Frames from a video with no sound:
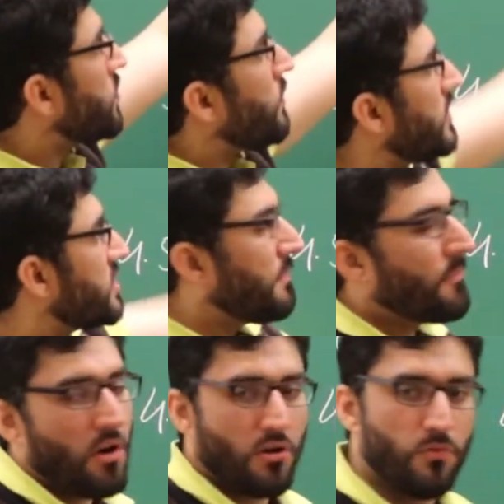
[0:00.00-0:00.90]
towards the
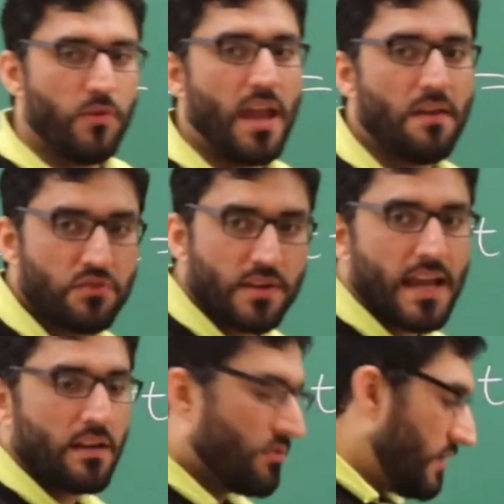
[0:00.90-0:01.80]
ball, we have to
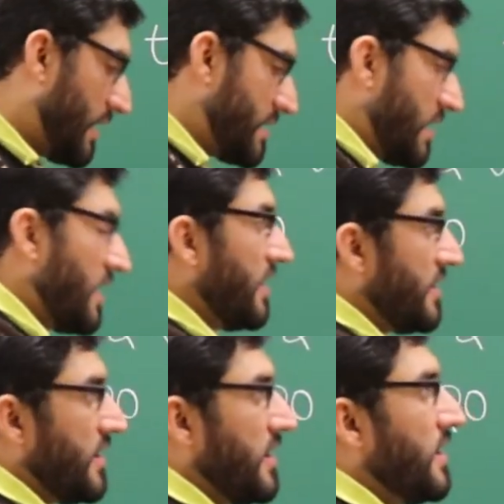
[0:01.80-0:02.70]
calculate
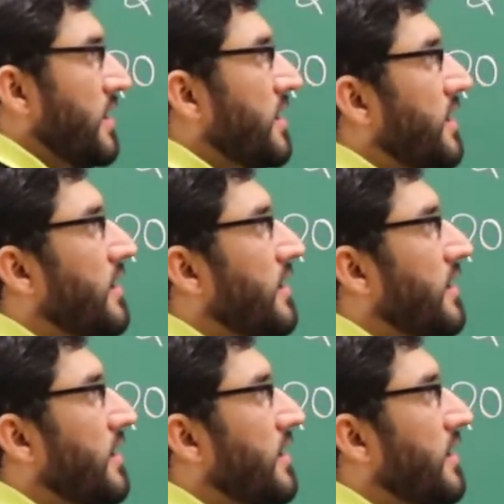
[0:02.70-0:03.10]
the